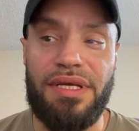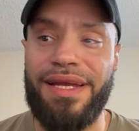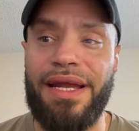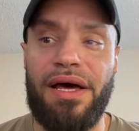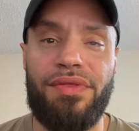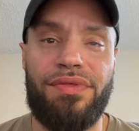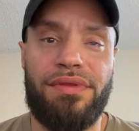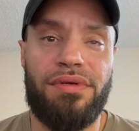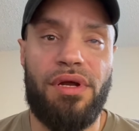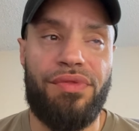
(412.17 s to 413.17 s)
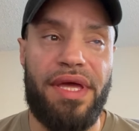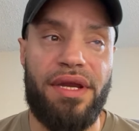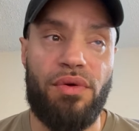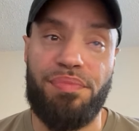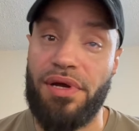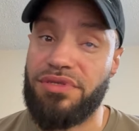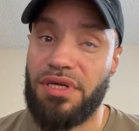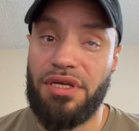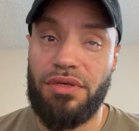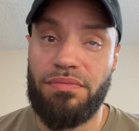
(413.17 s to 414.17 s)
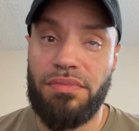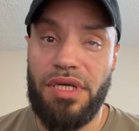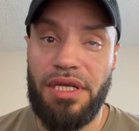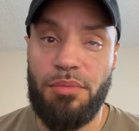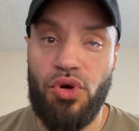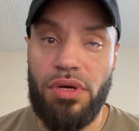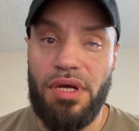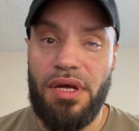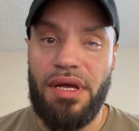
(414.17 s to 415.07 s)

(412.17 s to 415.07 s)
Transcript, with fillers: And now, you know, they don't persecute him anymore,